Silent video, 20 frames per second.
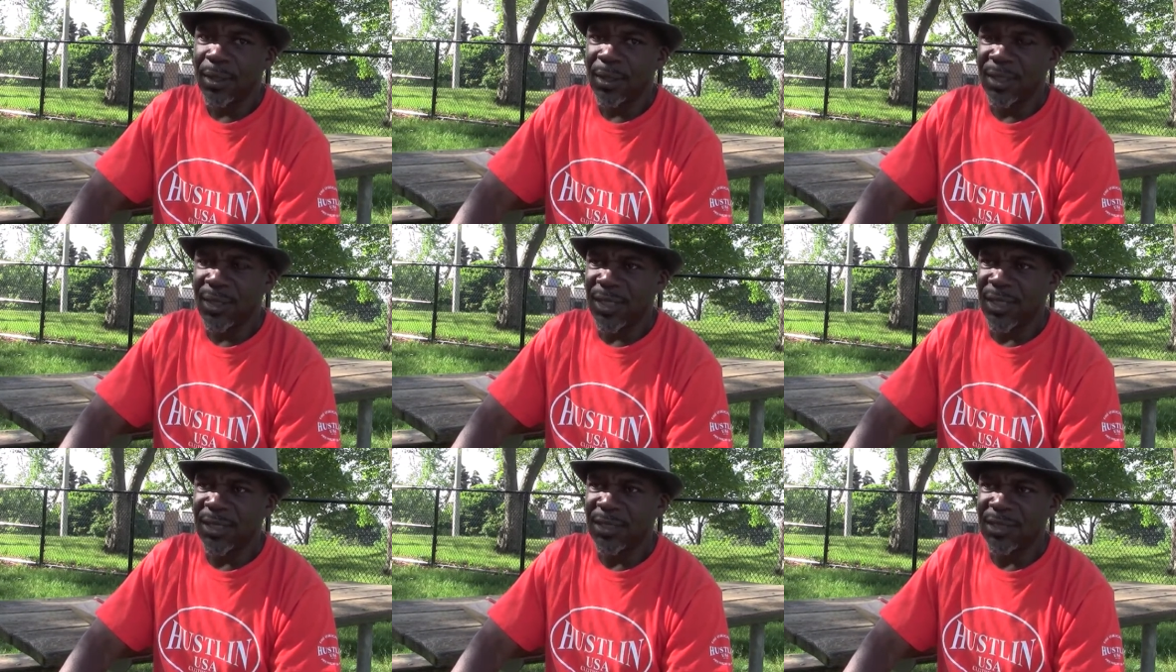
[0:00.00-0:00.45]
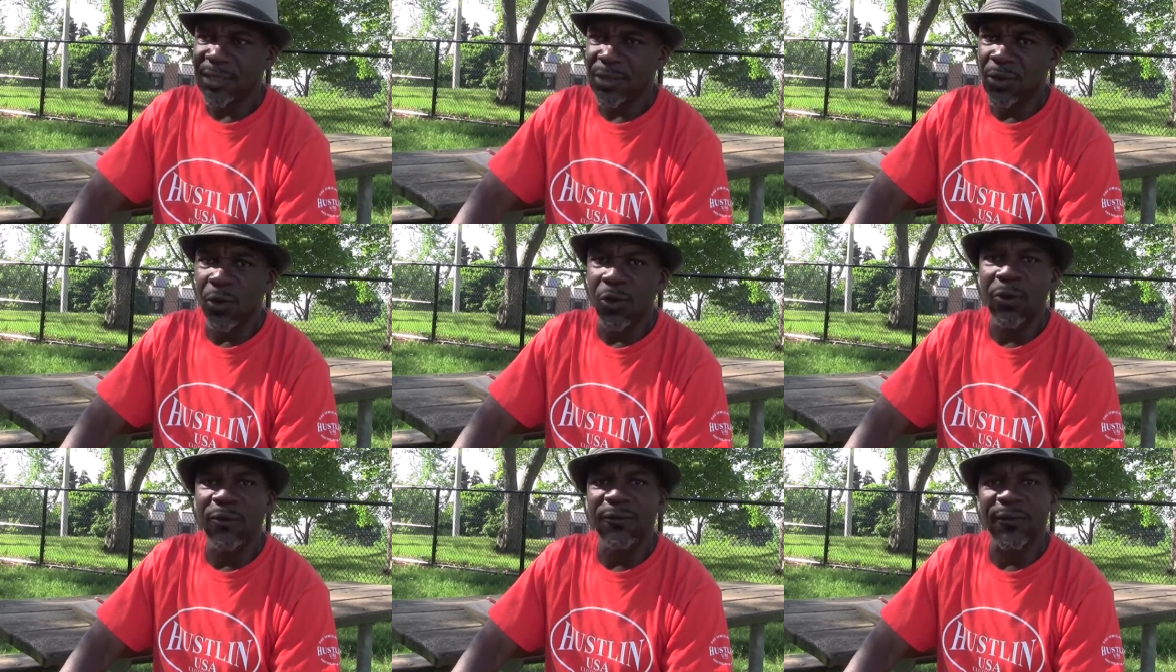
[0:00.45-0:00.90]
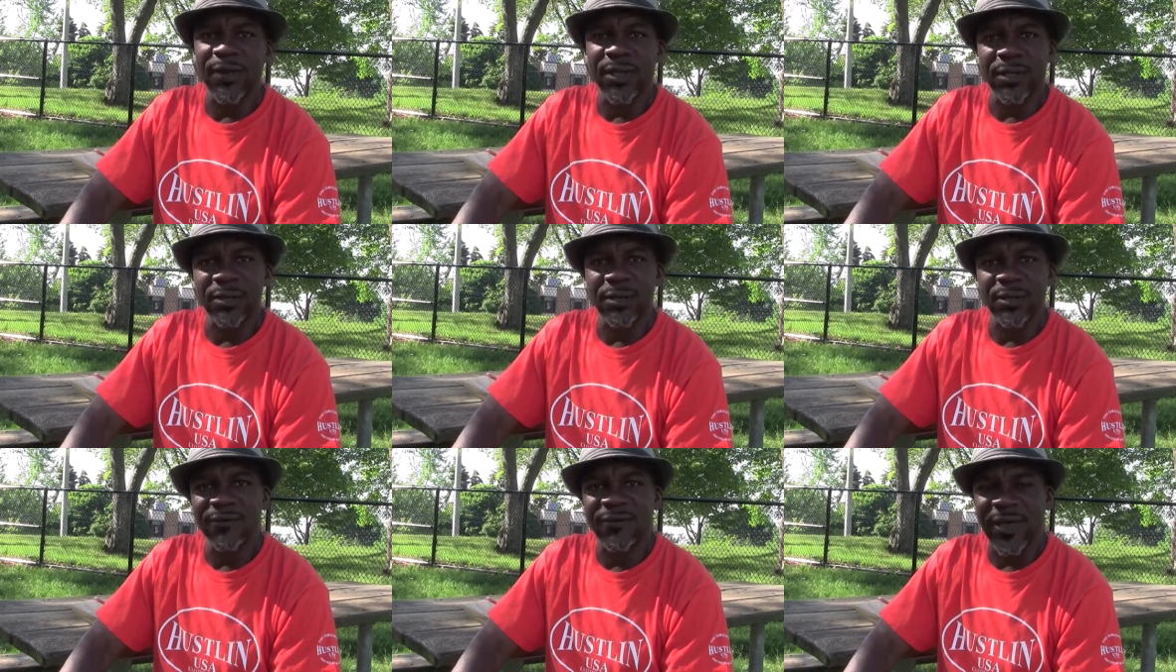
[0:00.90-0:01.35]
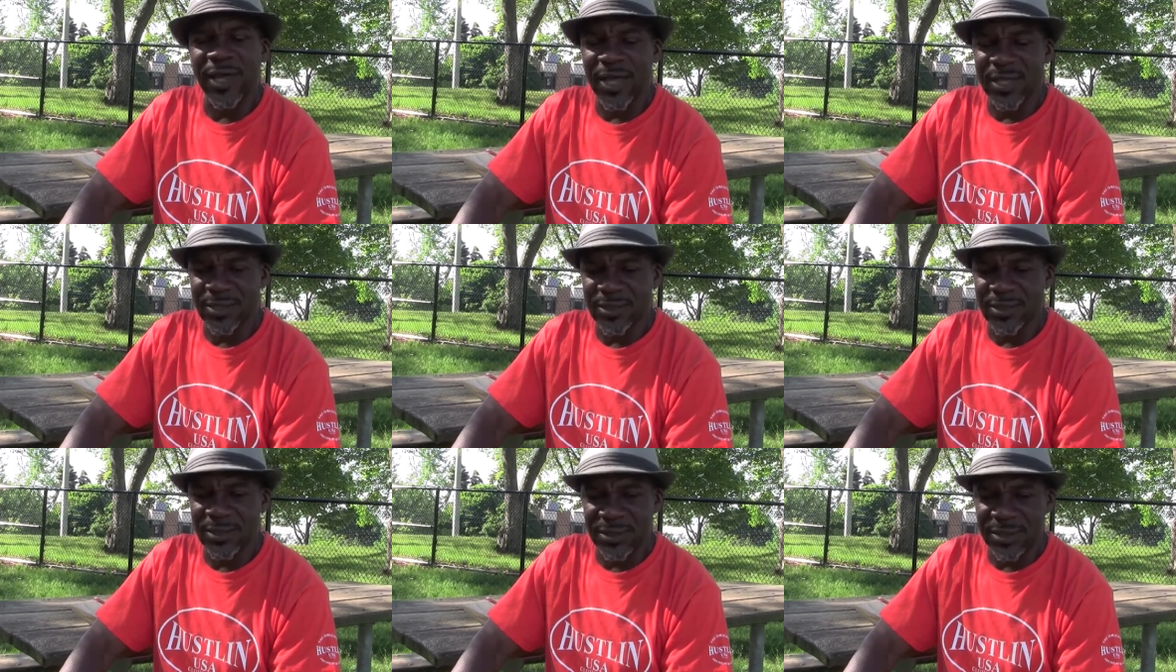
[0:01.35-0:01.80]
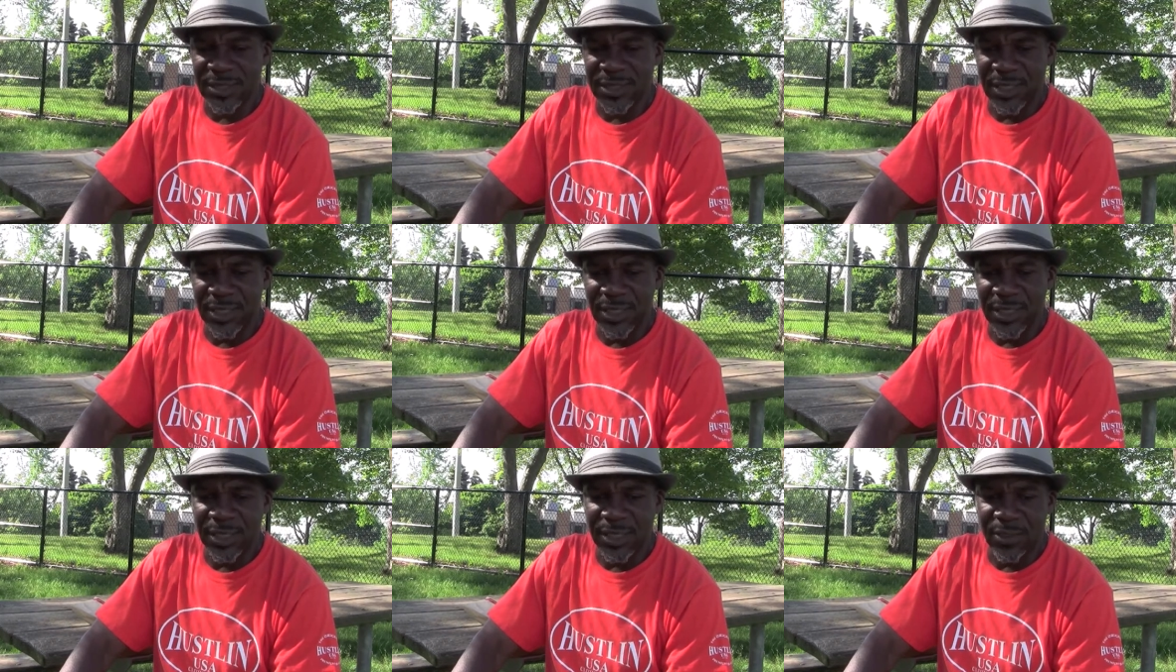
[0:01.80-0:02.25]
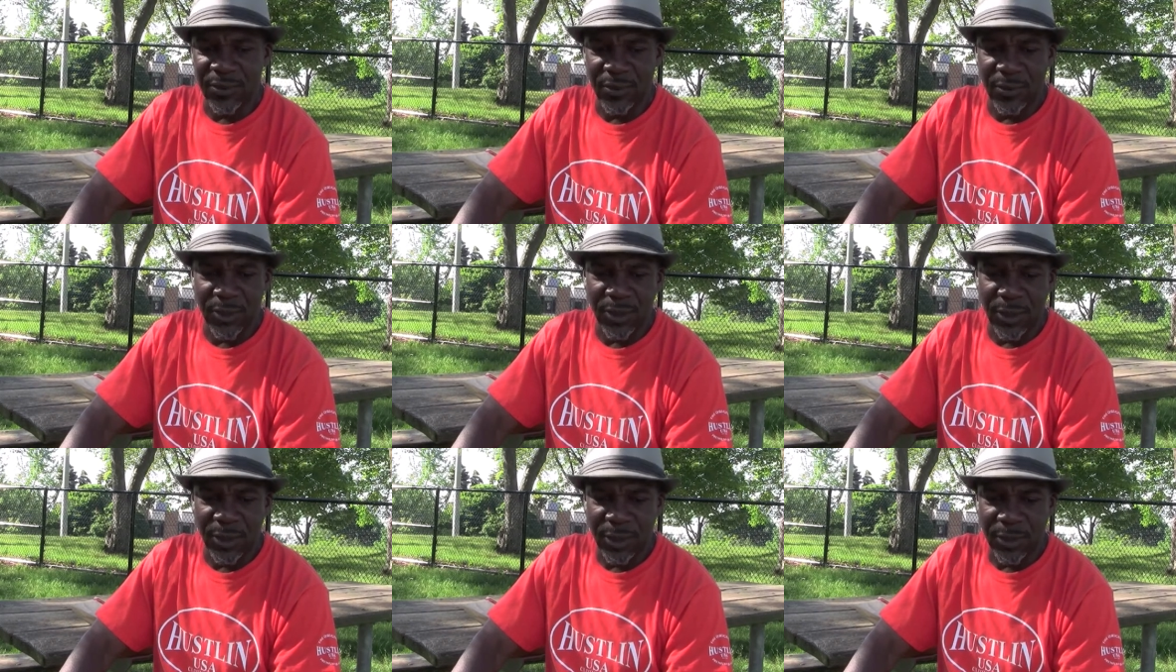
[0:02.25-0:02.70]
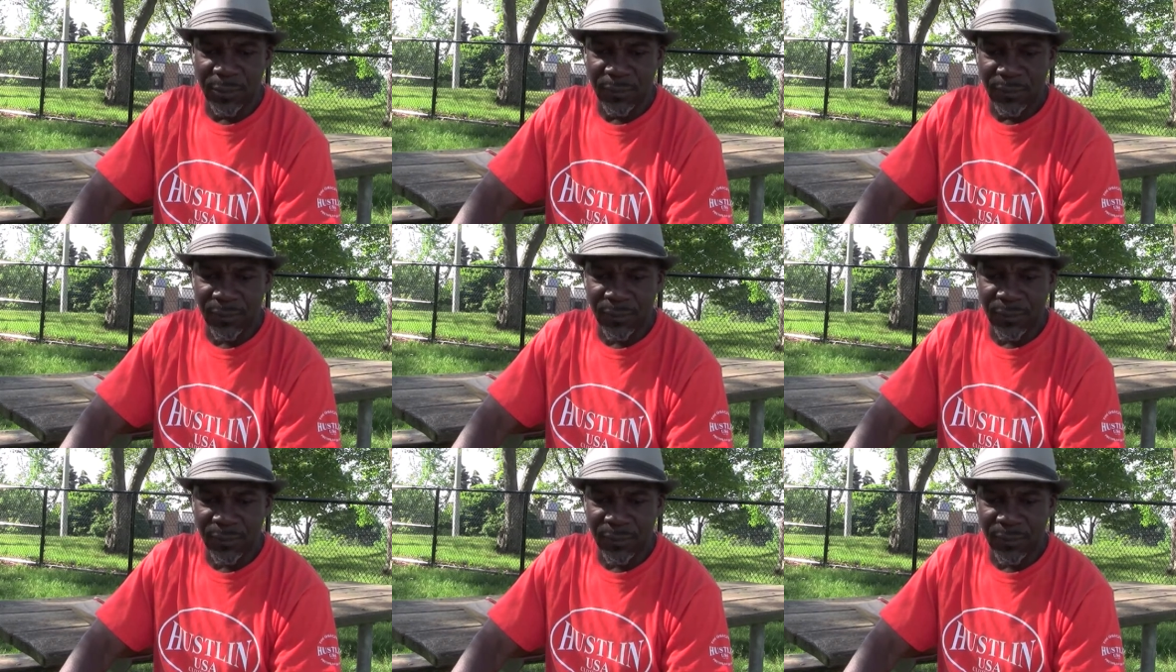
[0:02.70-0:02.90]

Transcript: this COVID vaccine or